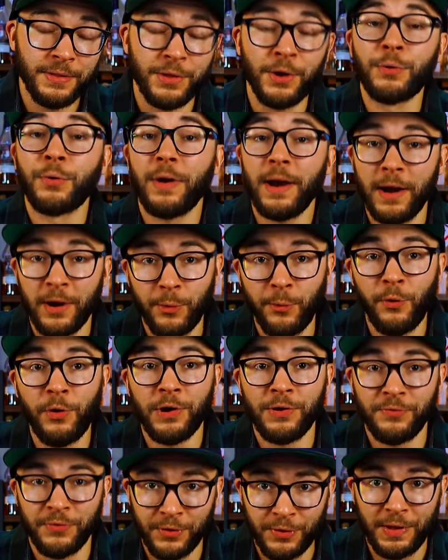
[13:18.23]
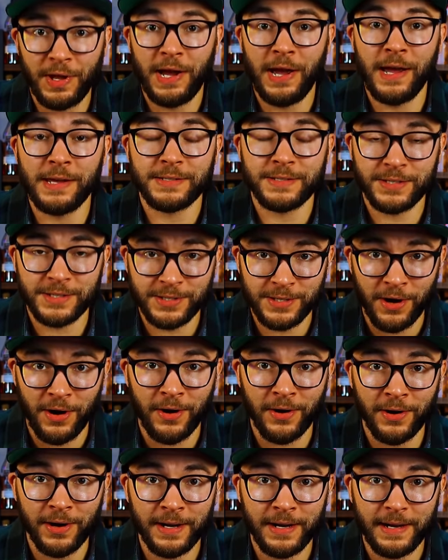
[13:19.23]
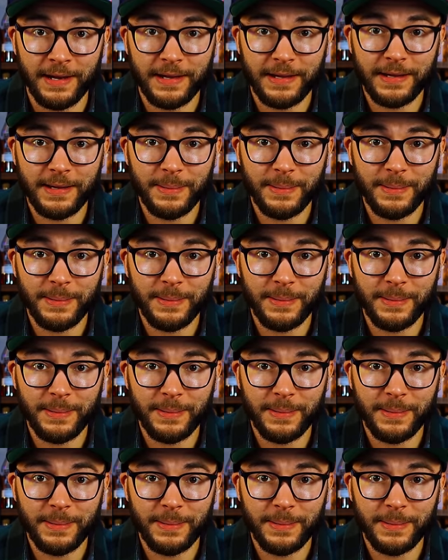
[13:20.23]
the rare one for last, sorry.